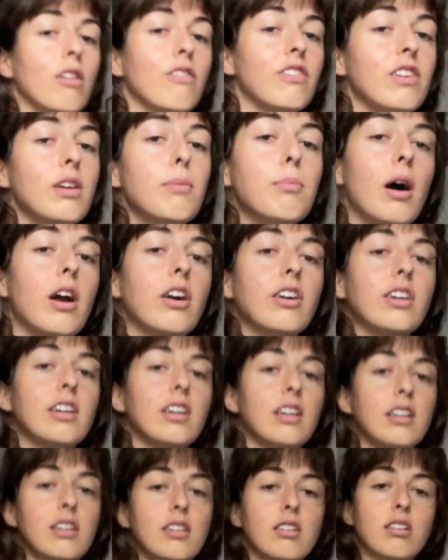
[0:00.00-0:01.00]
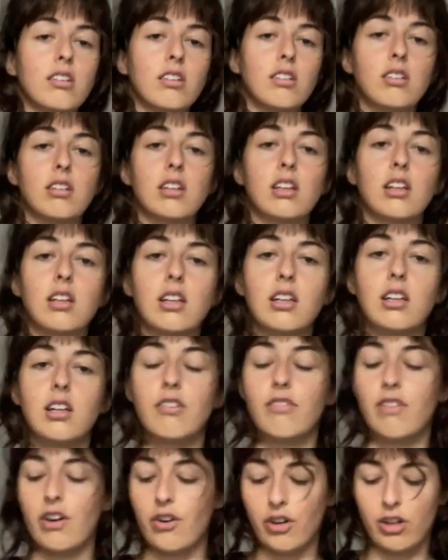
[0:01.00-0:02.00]
flea market in a
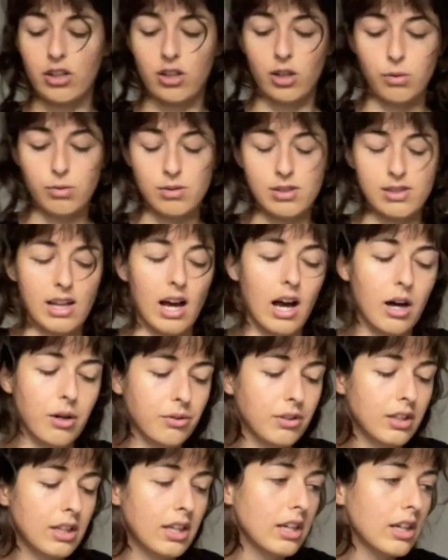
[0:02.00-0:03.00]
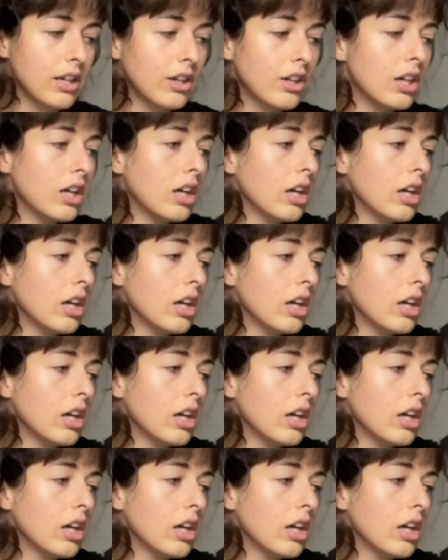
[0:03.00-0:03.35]
very close town here